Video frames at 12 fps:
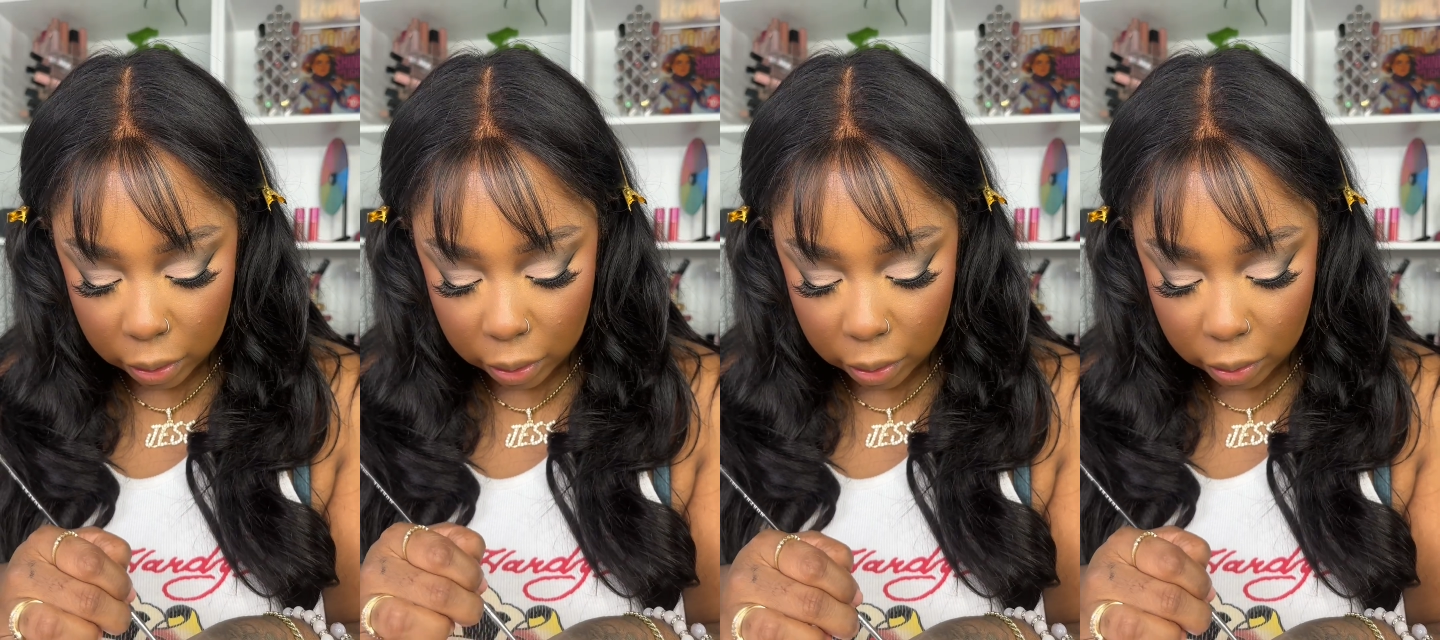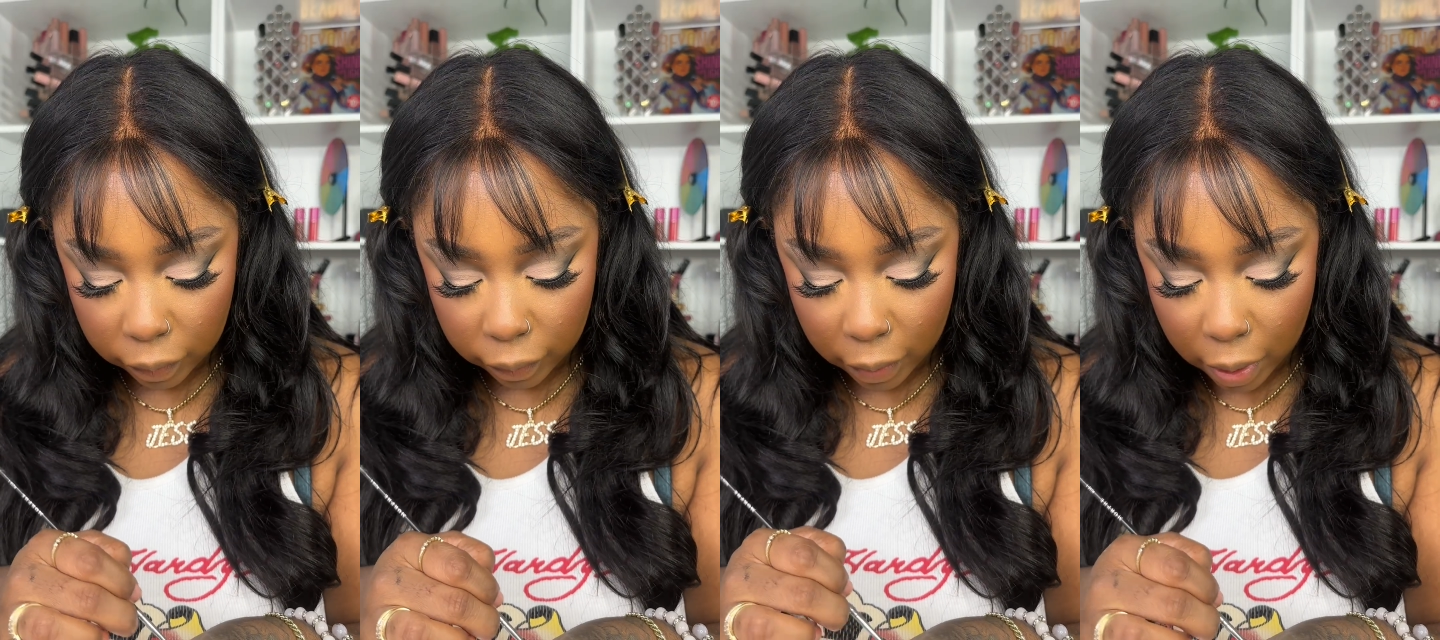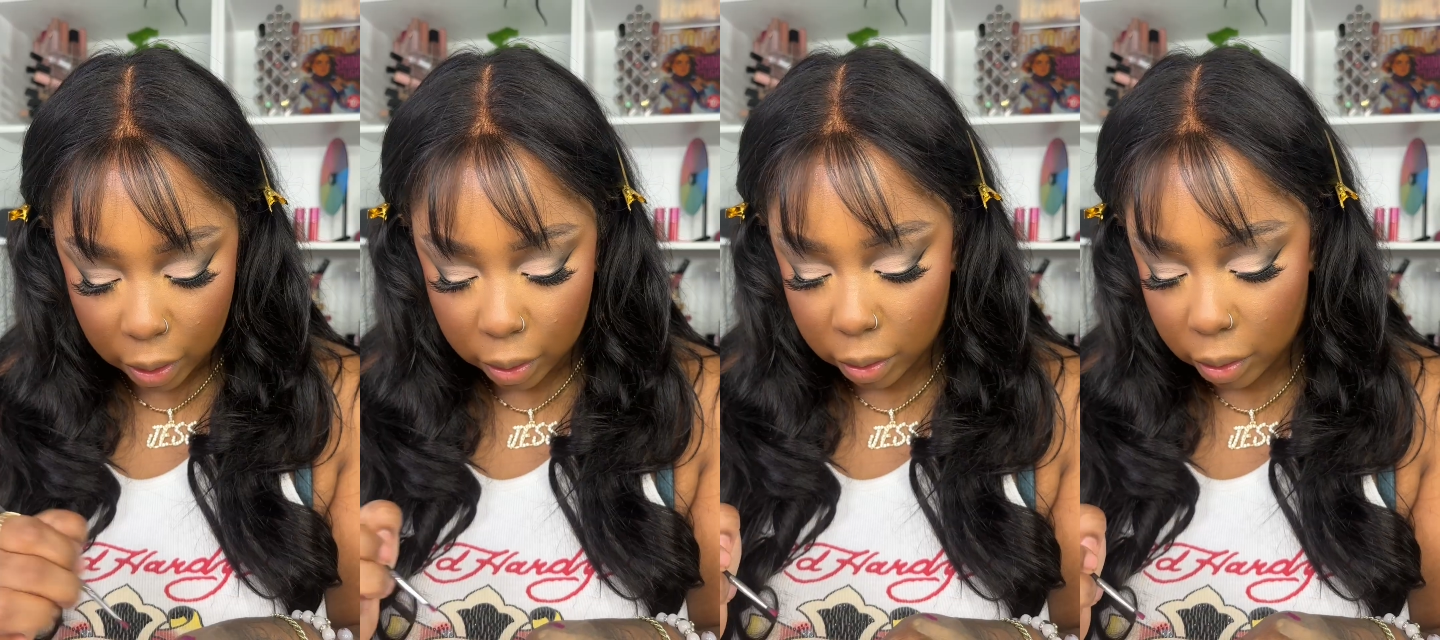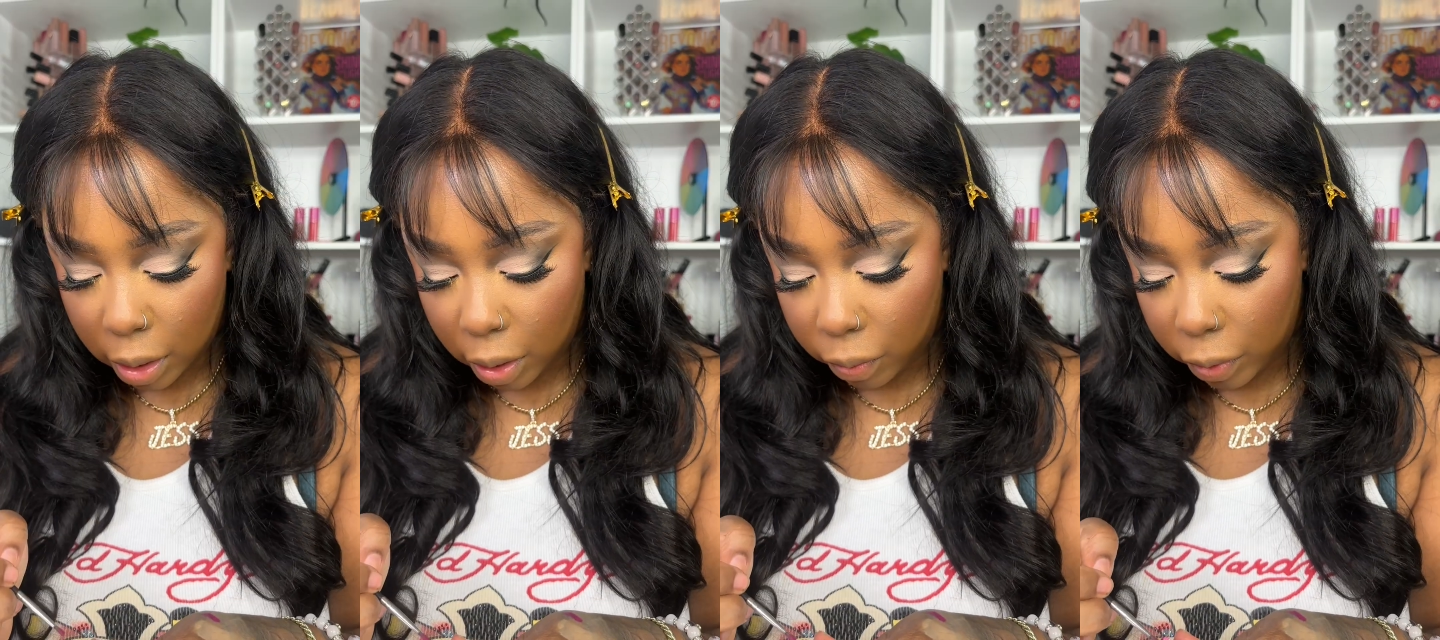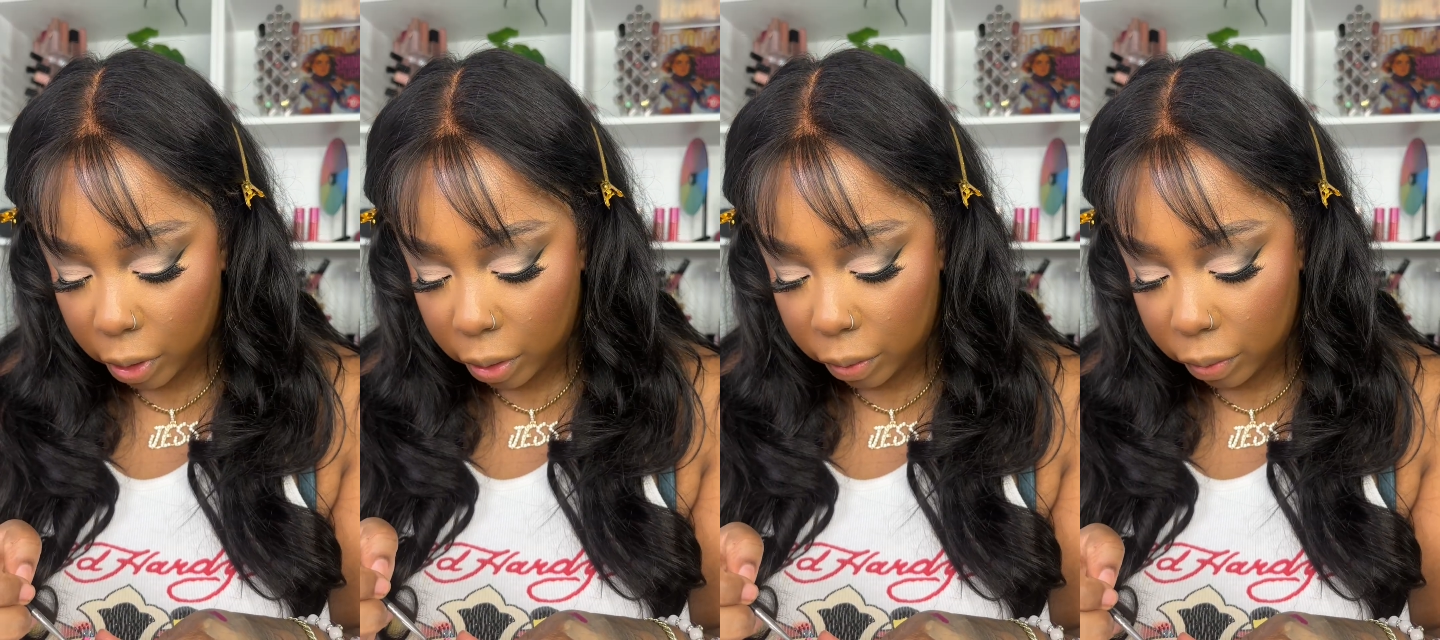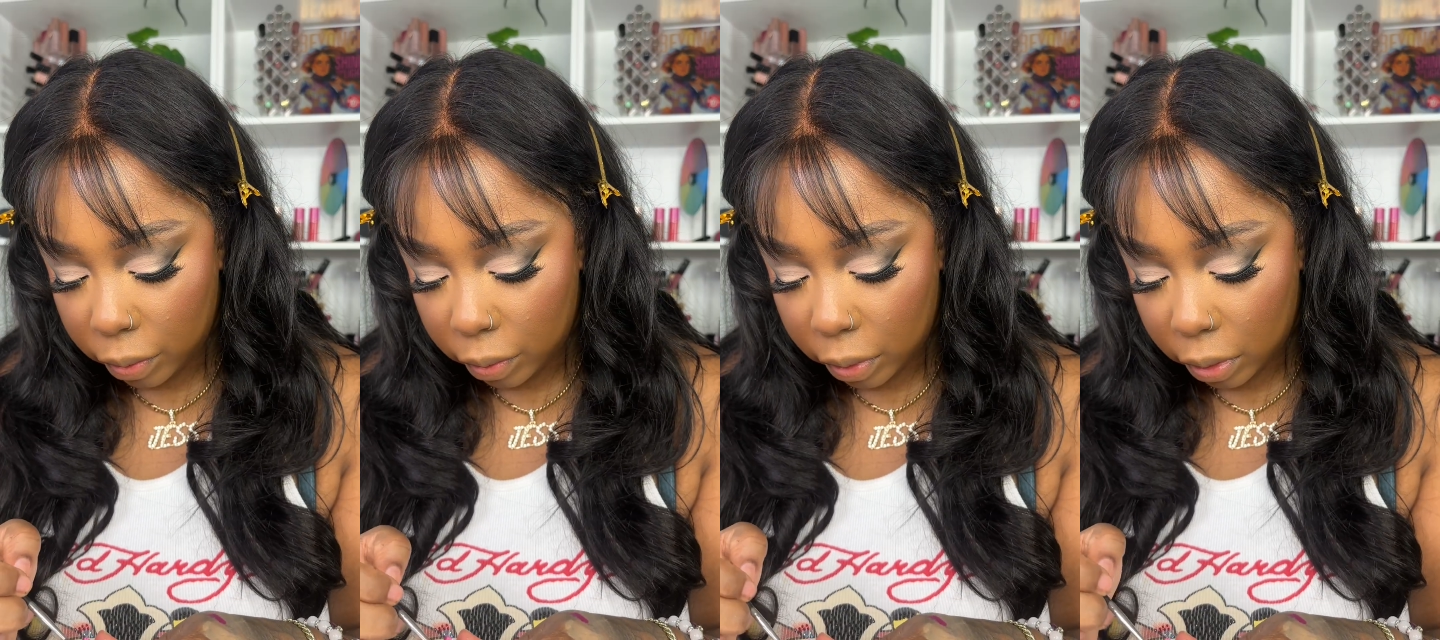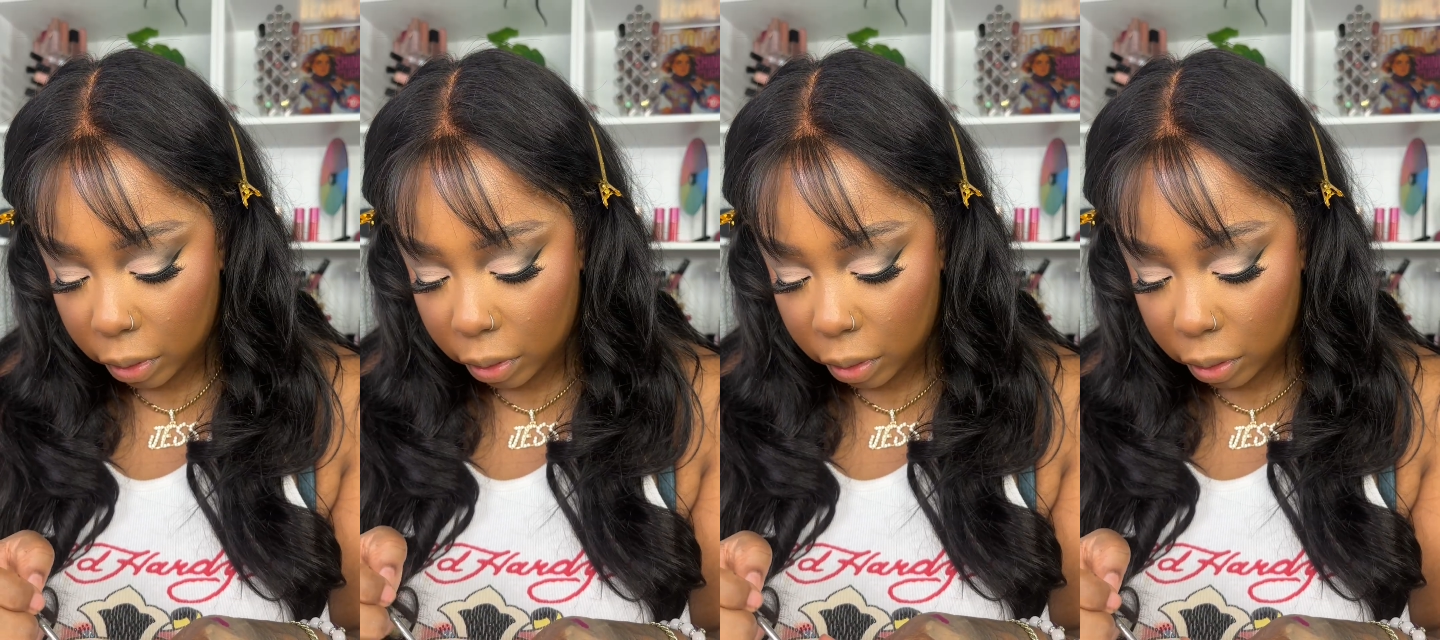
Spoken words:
to red that I want to use.